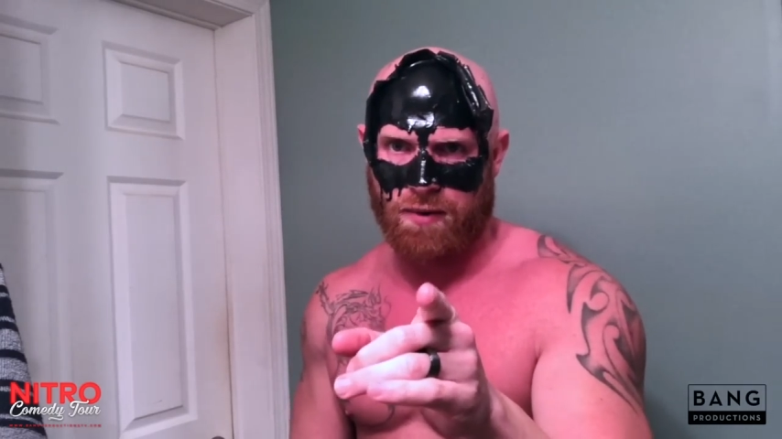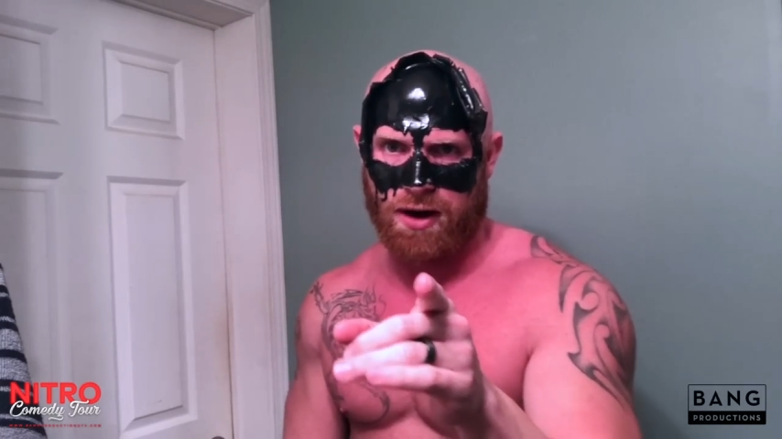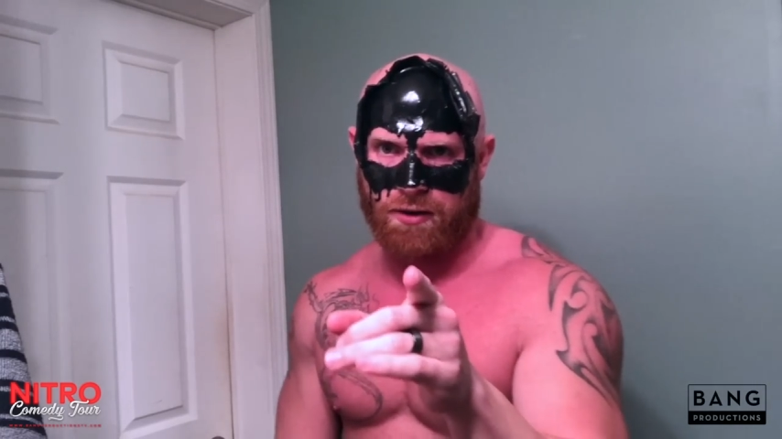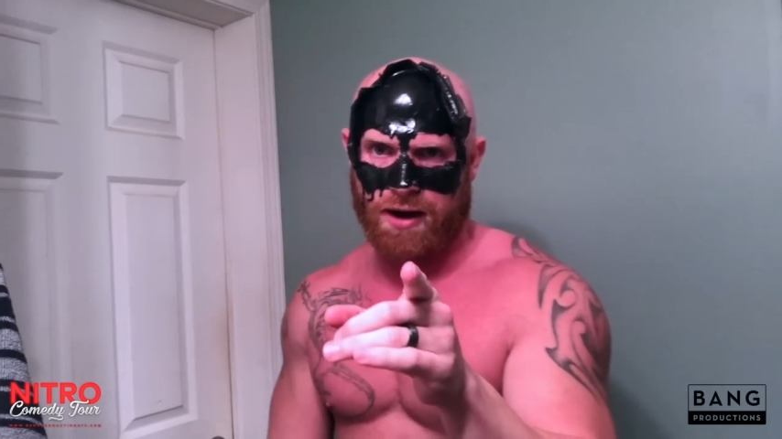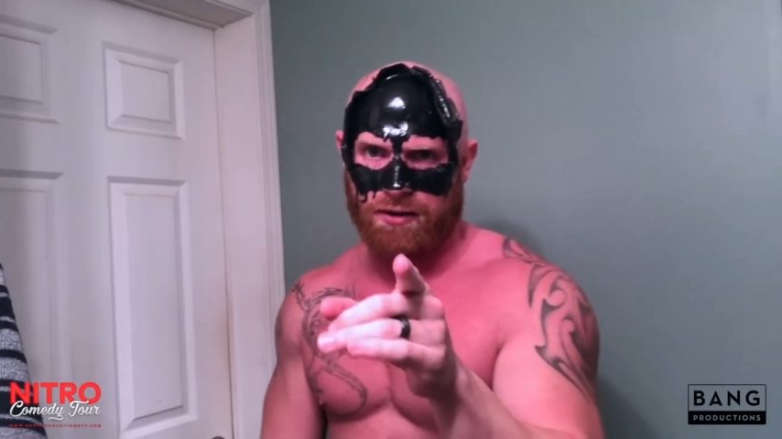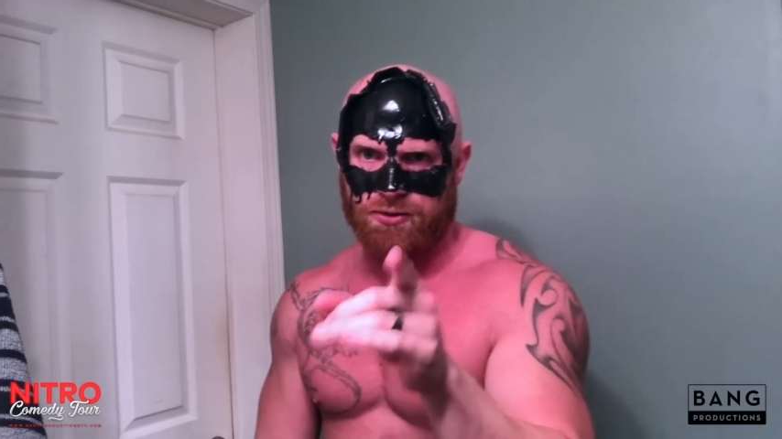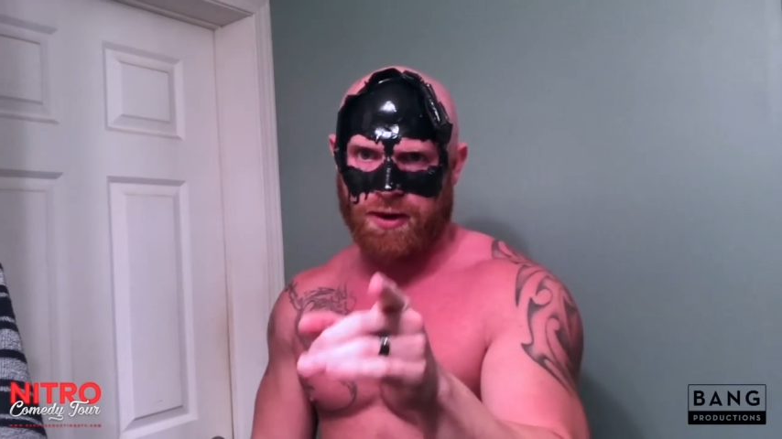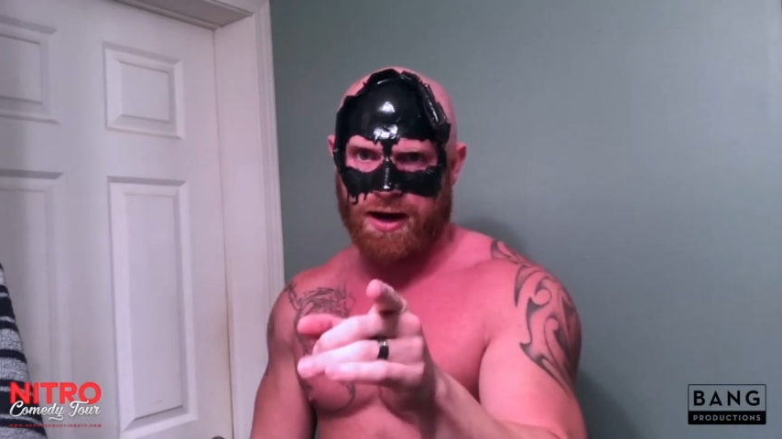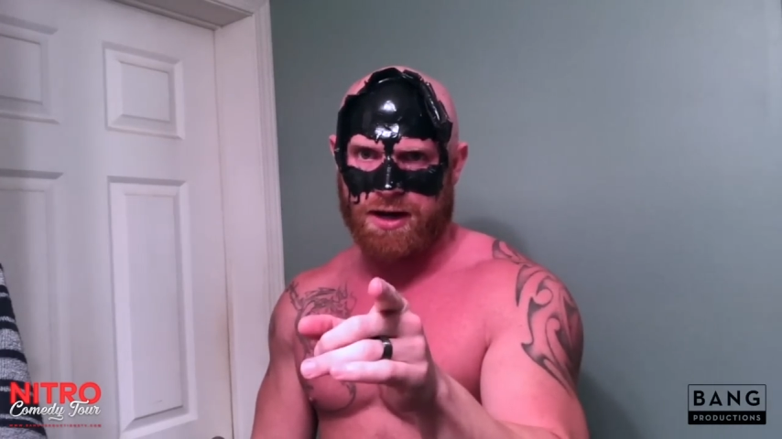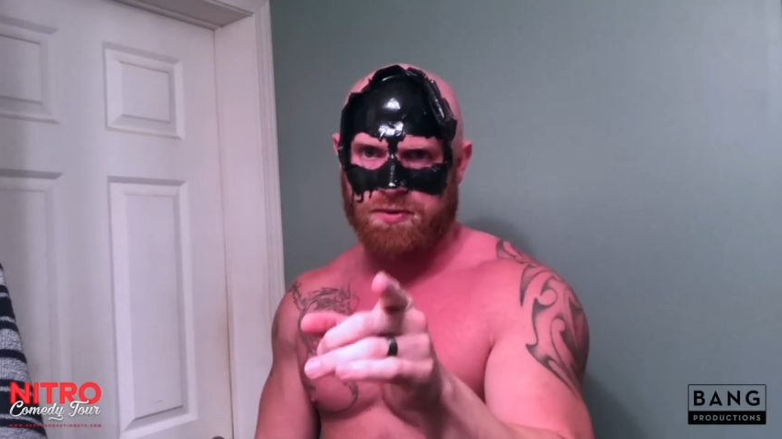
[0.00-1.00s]
I walked around
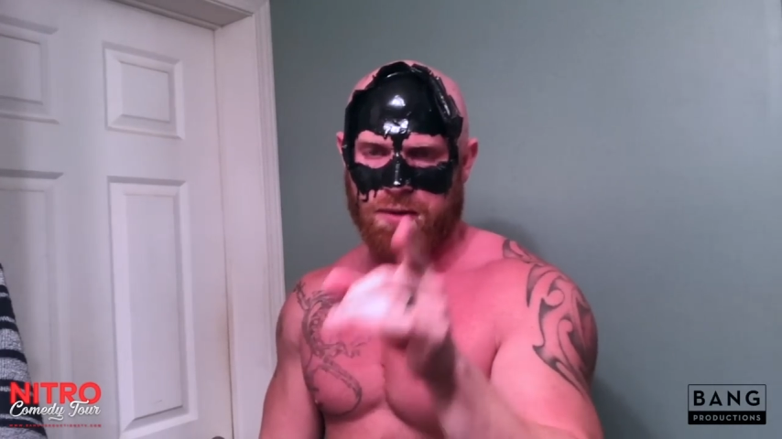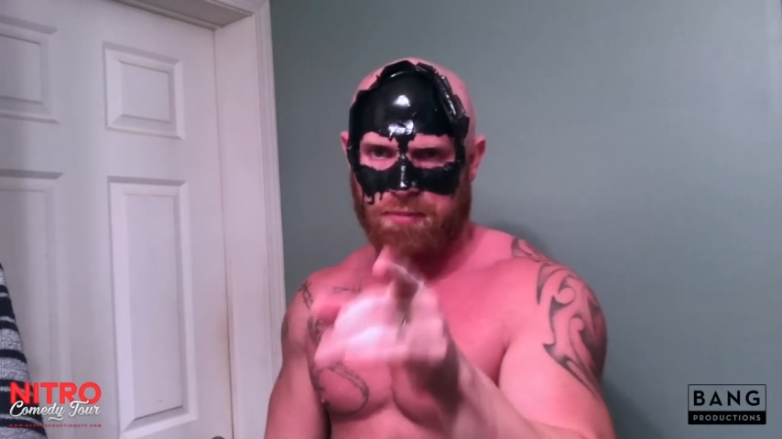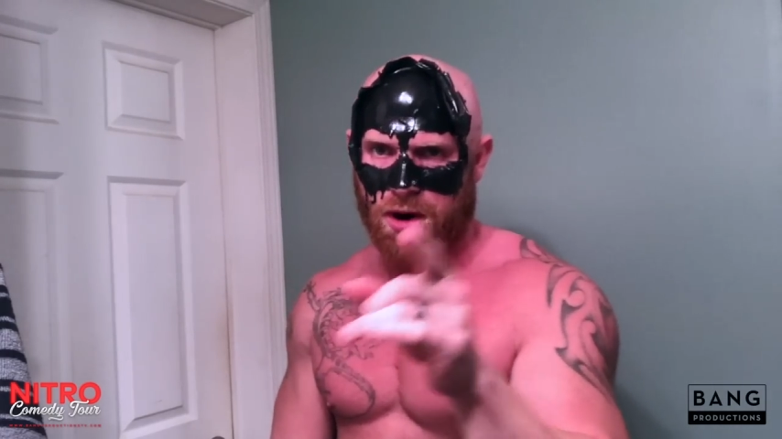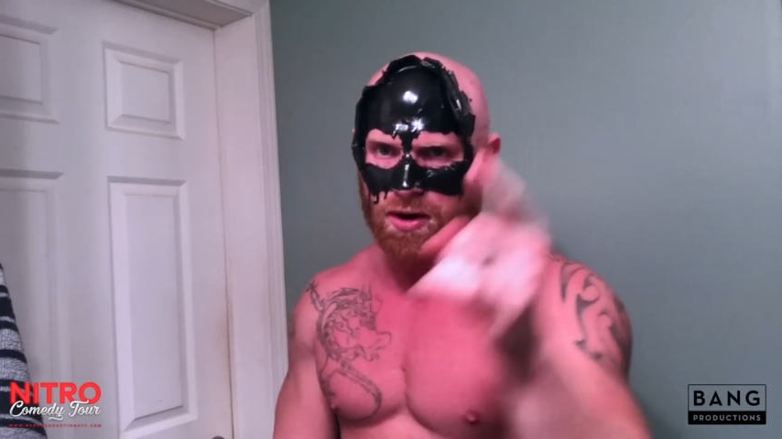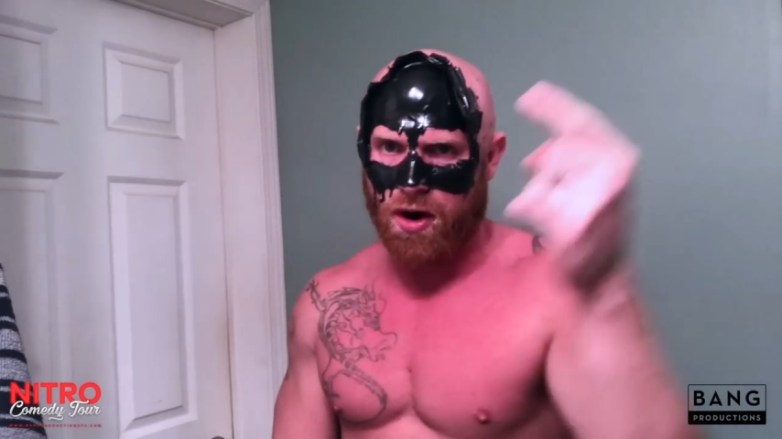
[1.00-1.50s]
three days with a broke